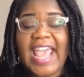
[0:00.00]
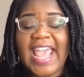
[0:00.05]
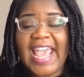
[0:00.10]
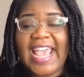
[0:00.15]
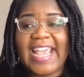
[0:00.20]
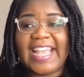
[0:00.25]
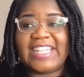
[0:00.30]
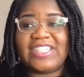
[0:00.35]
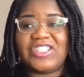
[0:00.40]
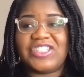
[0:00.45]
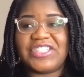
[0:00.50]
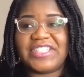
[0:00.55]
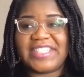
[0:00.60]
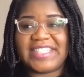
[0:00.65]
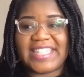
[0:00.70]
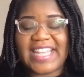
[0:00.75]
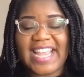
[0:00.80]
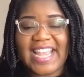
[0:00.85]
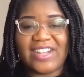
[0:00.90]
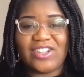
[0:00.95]
And she
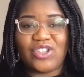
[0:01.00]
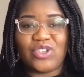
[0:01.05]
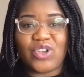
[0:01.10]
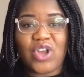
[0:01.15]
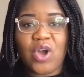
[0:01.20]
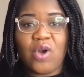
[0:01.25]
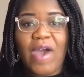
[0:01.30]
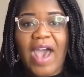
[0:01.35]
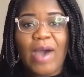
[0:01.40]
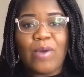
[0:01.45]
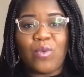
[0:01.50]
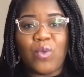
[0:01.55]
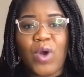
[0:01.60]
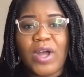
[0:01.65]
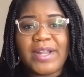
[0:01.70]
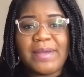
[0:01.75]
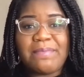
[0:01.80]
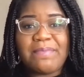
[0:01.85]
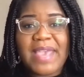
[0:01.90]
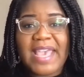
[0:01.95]
said, You know, I
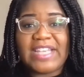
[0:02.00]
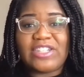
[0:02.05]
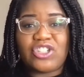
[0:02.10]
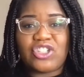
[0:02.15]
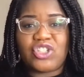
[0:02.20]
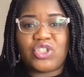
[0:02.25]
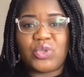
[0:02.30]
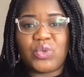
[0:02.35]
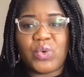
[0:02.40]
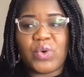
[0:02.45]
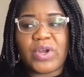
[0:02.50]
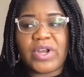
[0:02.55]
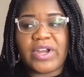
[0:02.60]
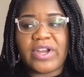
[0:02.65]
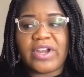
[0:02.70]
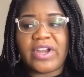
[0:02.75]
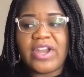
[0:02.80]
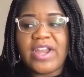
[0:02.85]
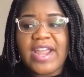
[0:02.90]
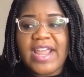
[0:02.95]
want to make
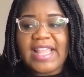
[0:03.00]
sure